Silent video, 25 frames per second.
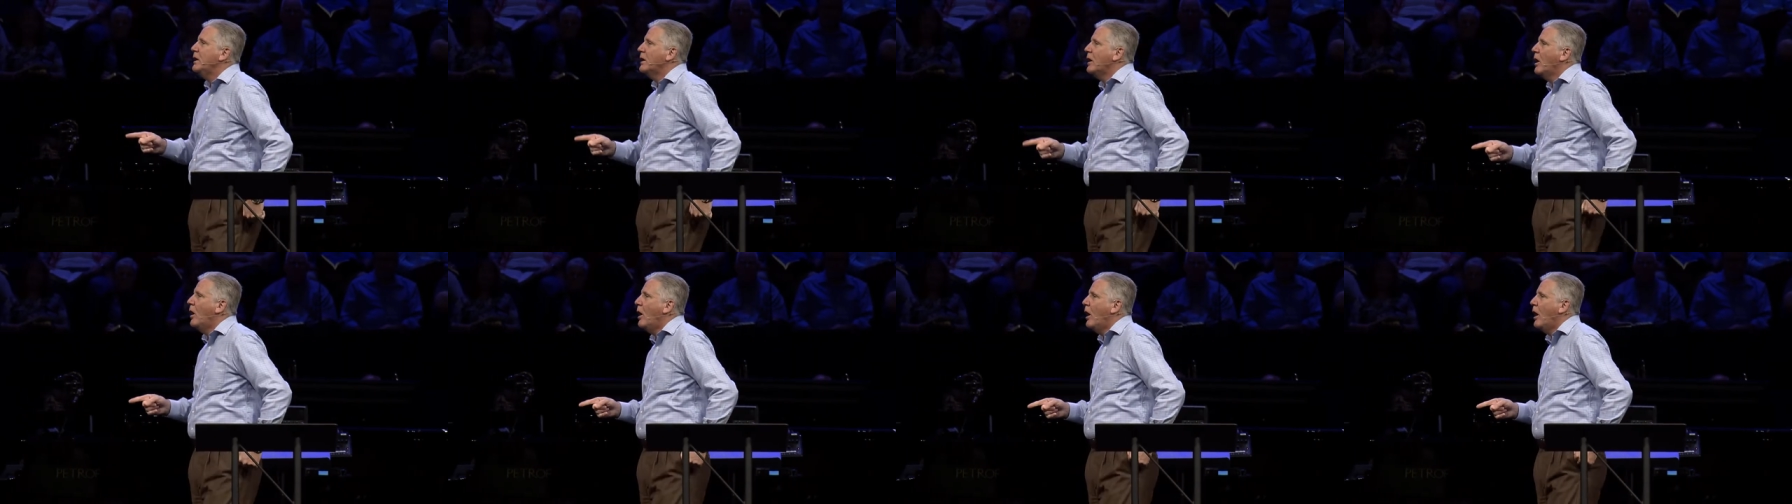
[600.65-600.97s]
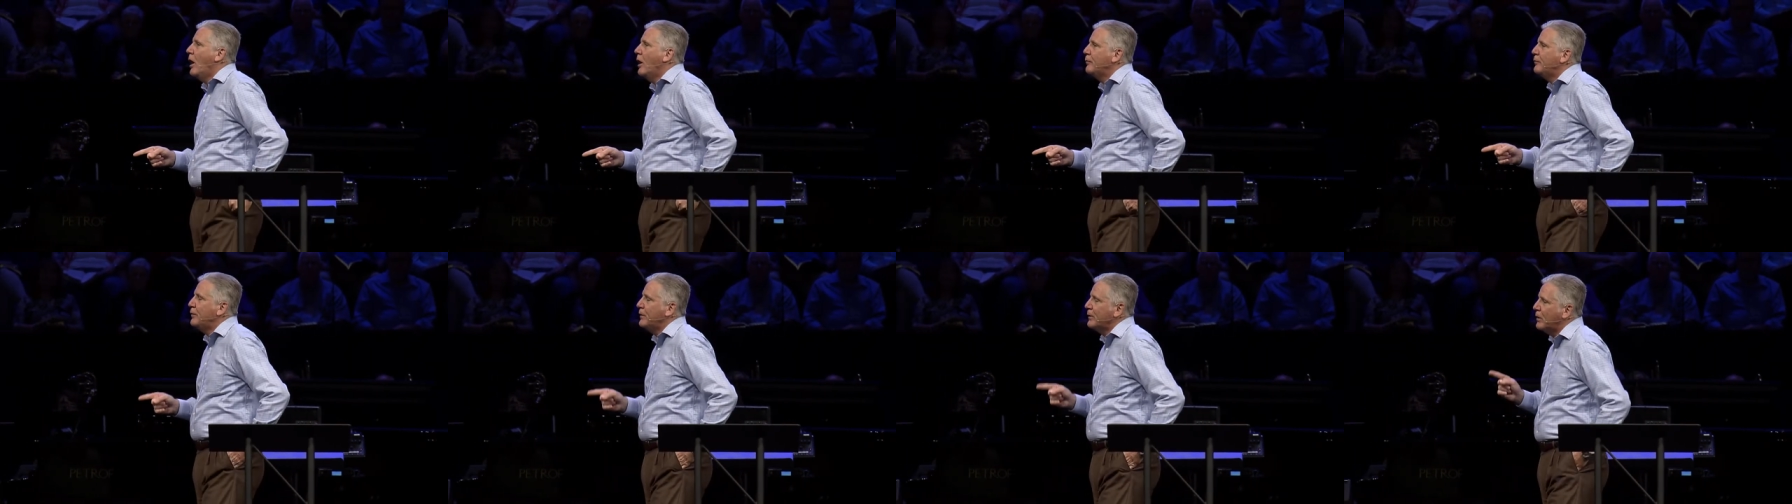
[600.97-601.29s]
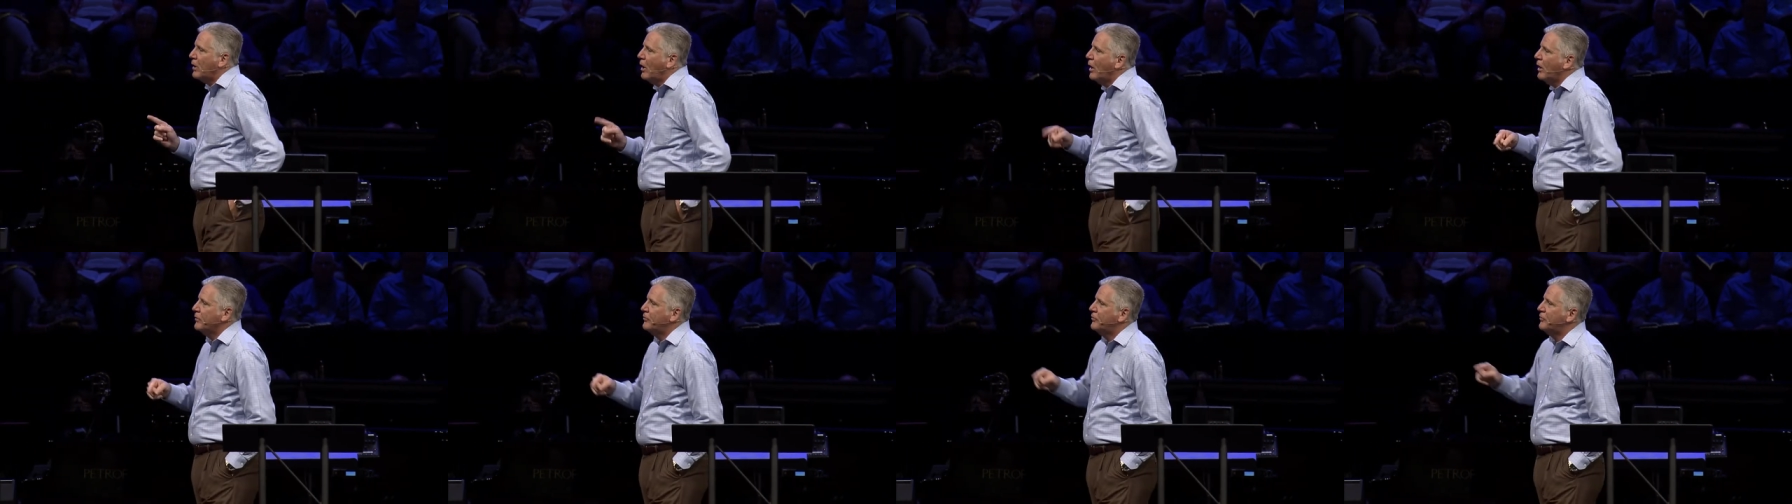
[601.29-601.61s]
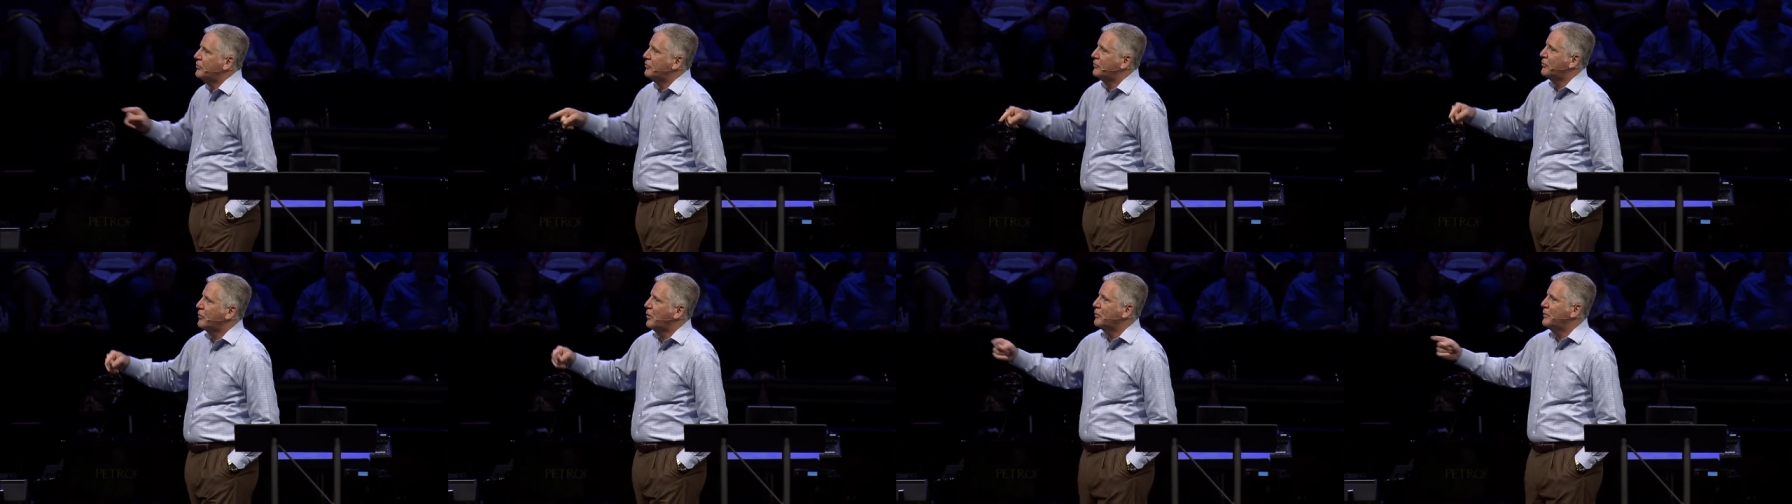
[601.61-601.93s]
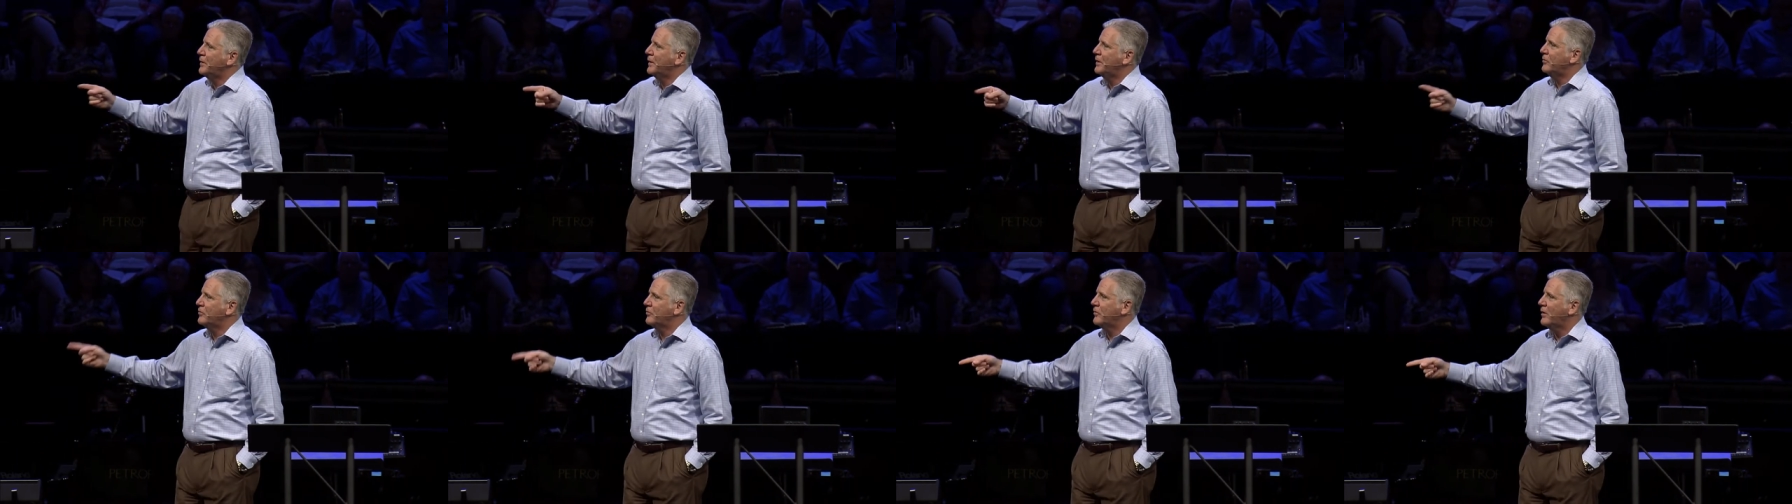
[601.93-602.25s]
off and cost the
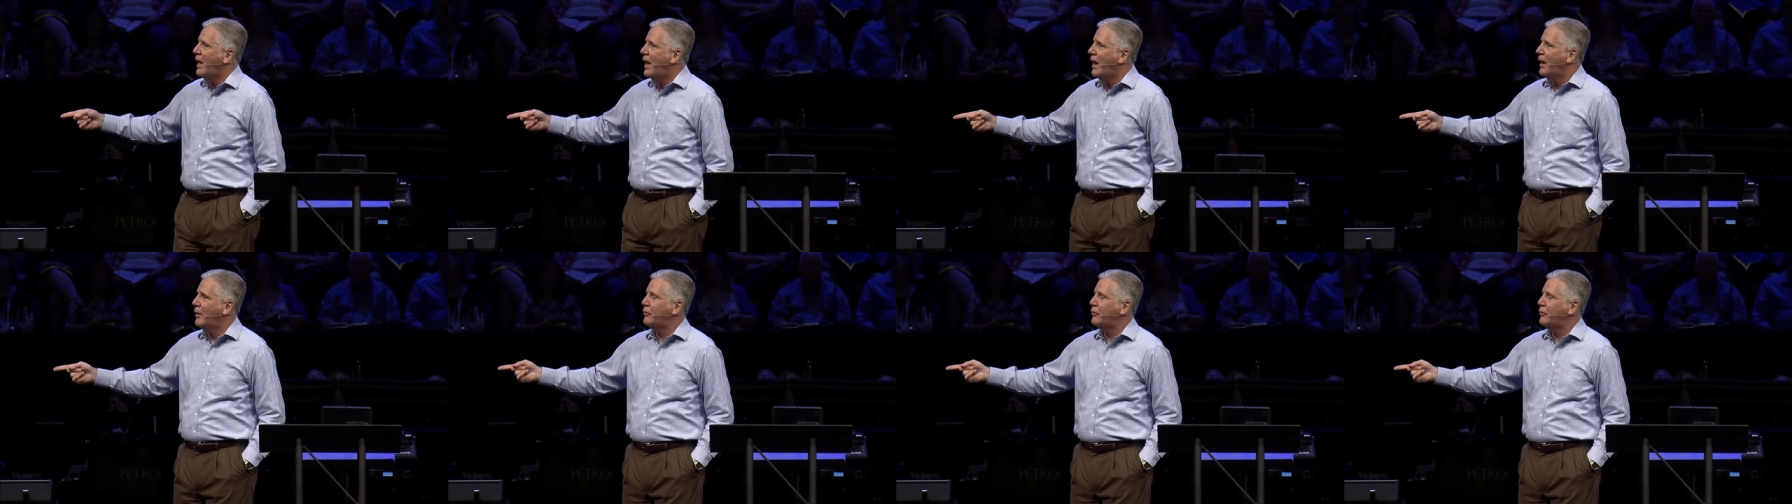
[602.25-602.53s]
servant his life.